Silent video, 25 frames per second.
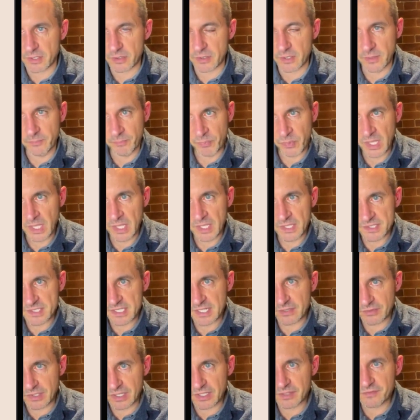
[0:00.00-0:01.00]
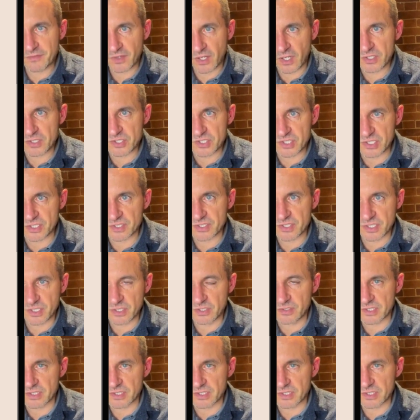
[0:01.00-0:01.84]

There are several advantages to